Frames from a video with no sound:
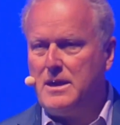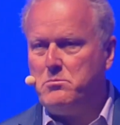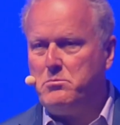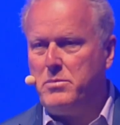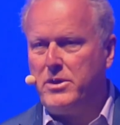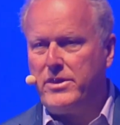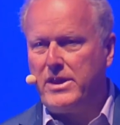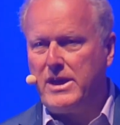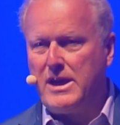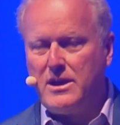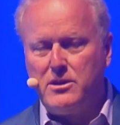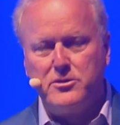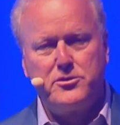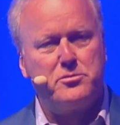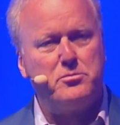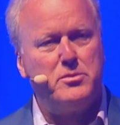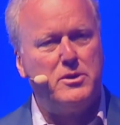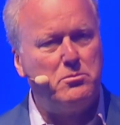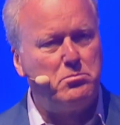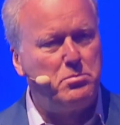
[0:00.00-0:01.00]
But the
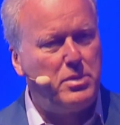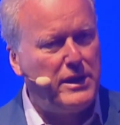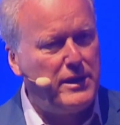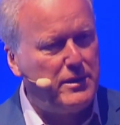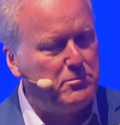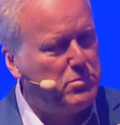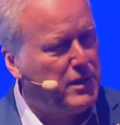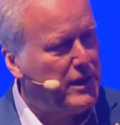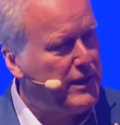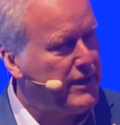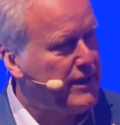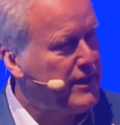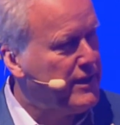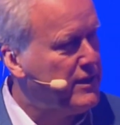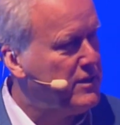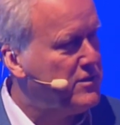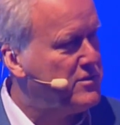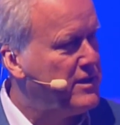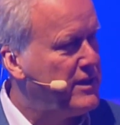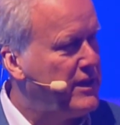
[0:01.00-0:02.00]
ultimate plea
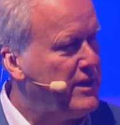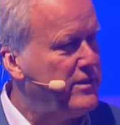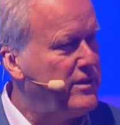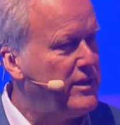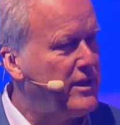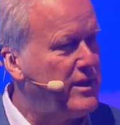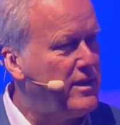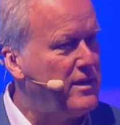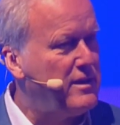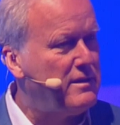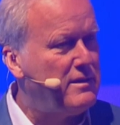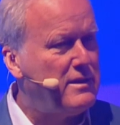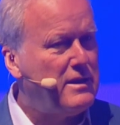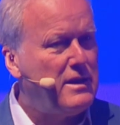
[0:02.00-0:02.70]
is in the